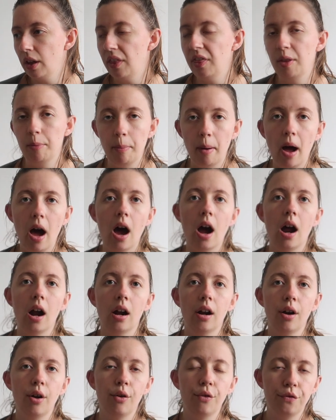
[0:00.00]
the
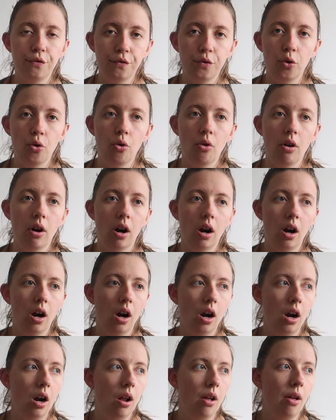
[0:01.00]
part for
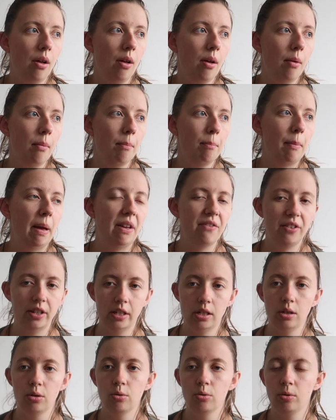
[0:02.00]
my
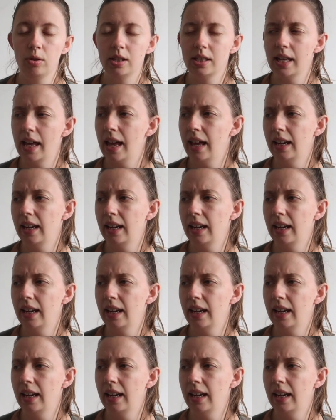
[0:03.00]
videos?